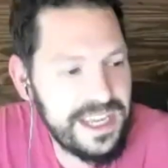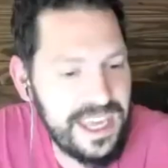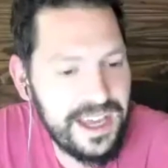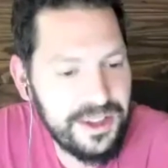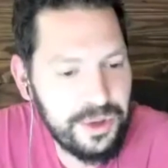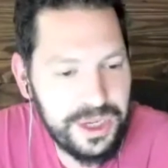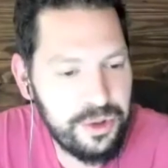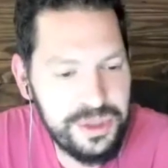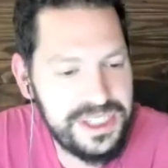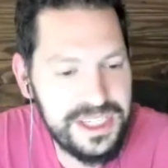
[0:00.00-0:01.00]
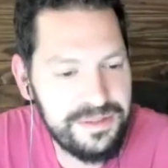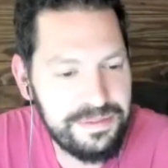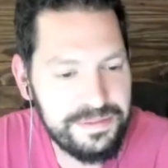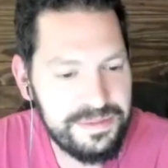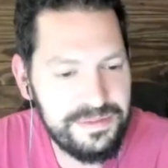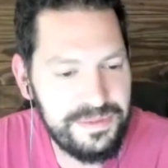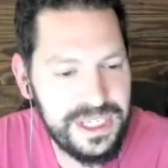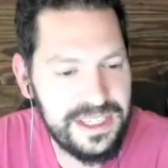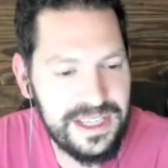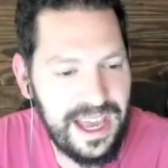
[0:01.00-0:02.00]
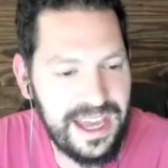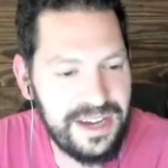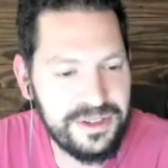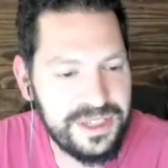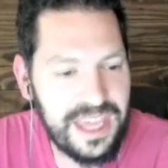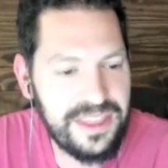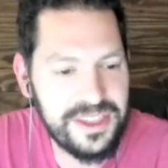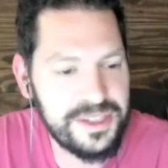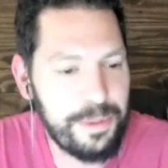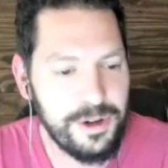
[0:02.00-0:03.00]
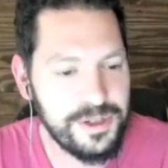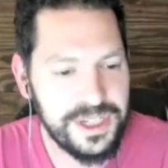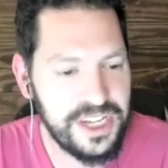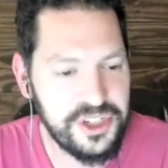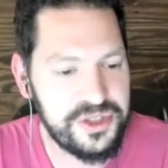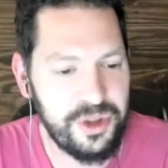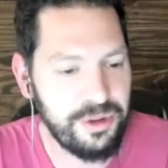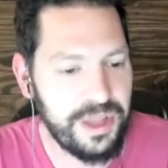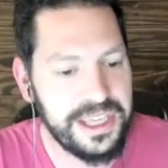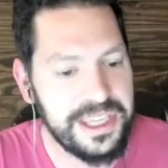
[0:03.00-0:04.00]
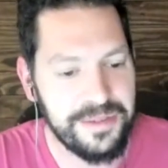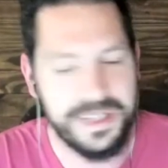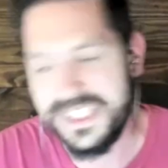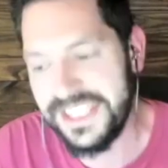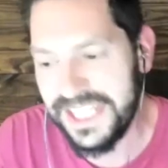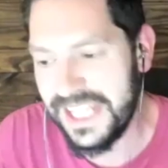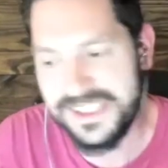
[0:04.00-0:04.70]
yeah, like, who does he I don't get this person. I just don't like him, that, and that's